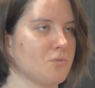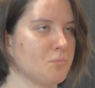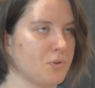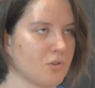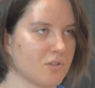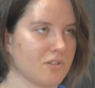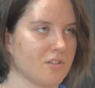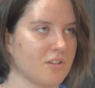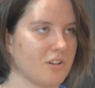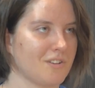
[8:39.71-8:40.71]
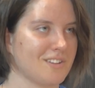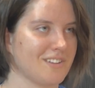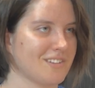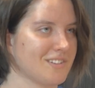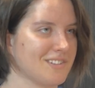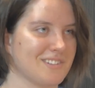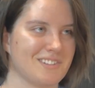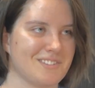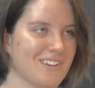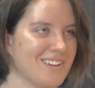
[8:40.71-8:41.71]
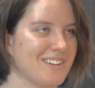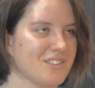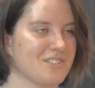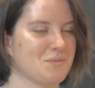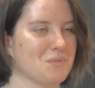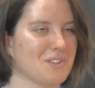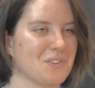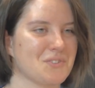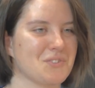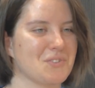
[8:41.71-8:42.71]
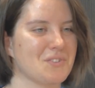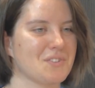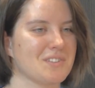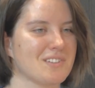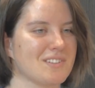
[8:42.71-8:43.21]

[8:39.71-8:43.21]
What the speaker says: pure theoretical knowledge, but also